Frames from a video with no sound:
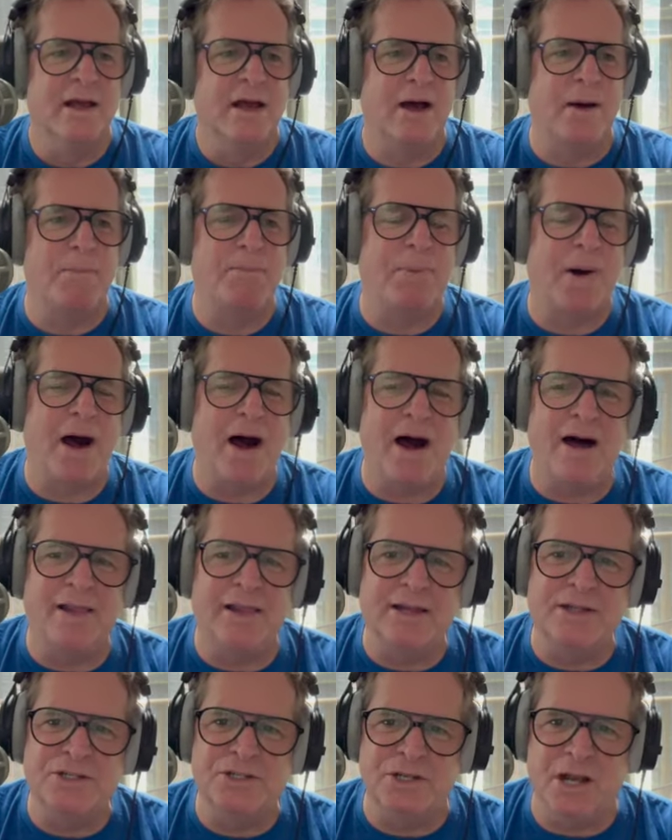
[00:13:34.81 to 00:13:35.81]

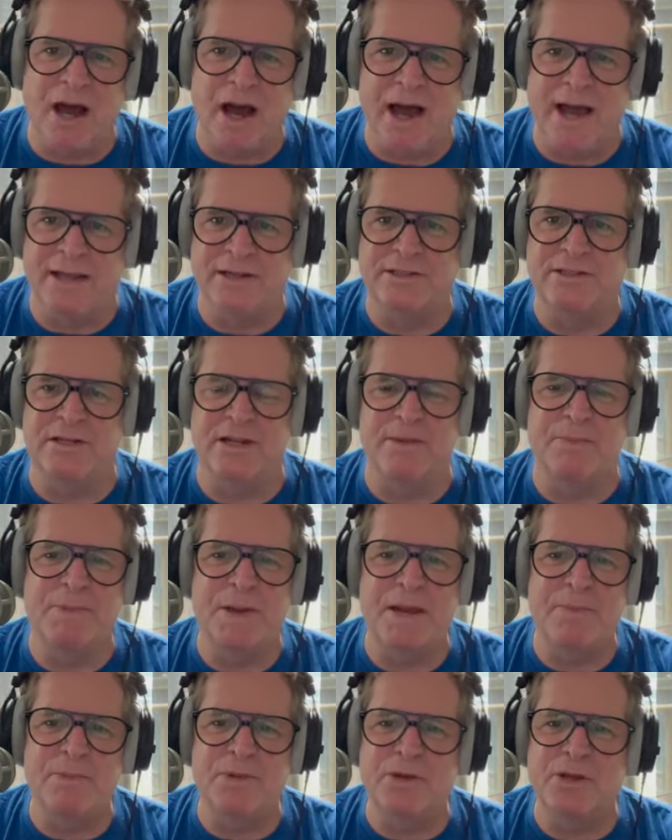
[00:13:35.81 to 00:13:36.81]
Apologize to the
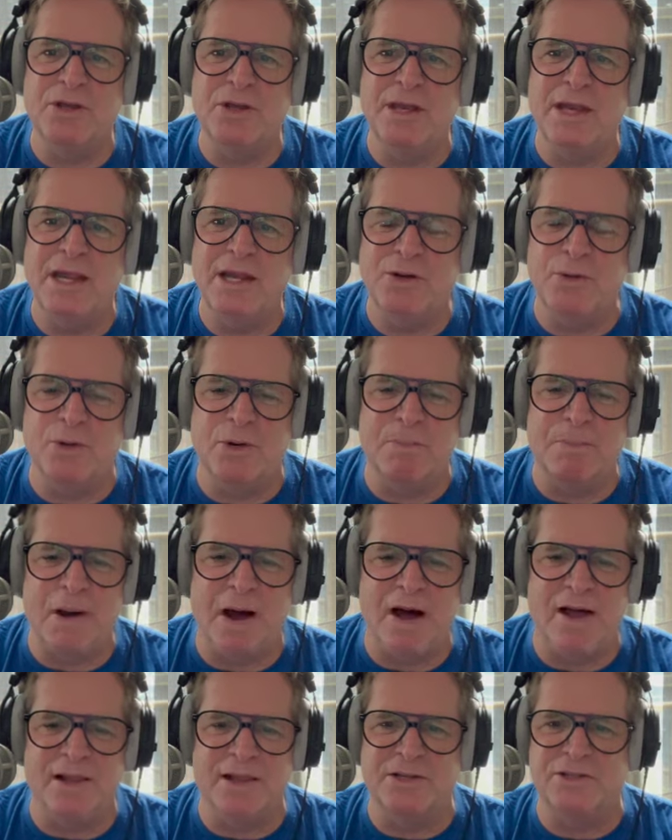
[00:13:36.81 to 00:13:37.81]
people you need to
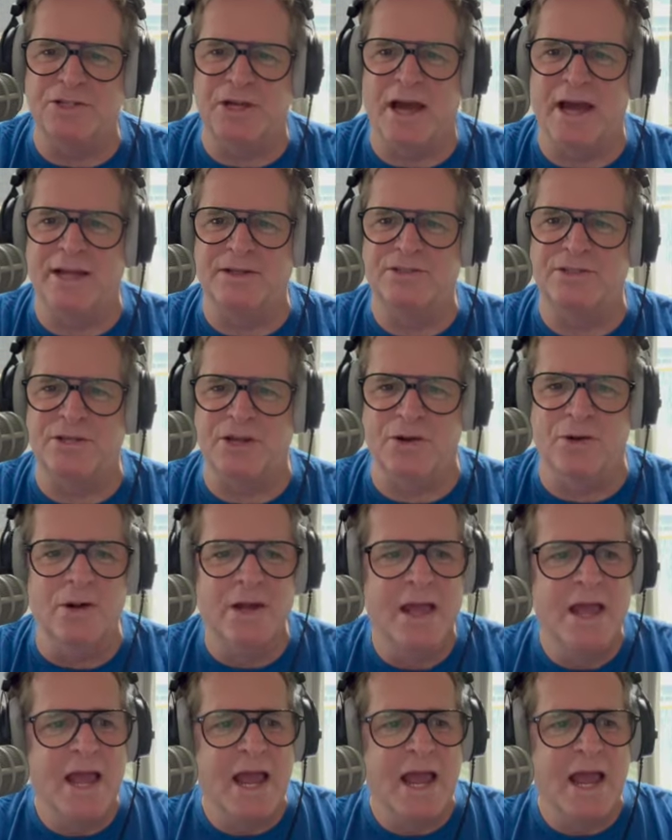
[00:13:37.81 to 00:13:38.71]
apologize to,